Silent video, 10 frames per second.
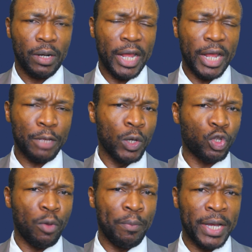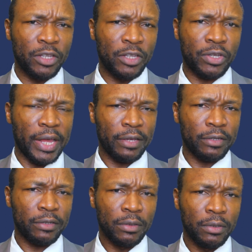Let me also make this clear.
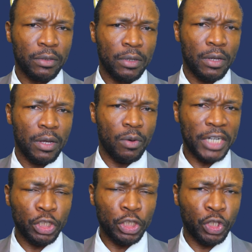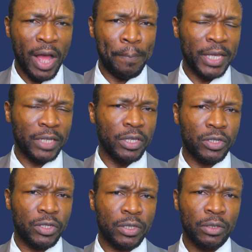Our traditional
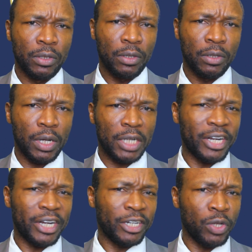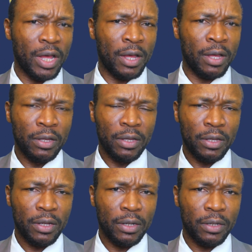places and our traditional
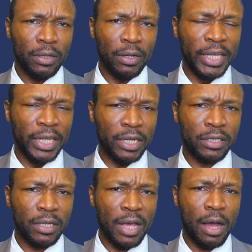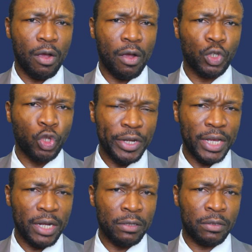leaders are
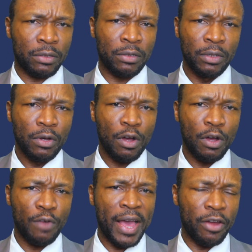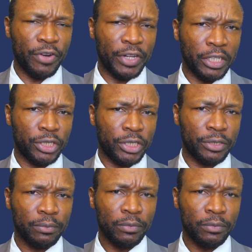custodians of our heritage.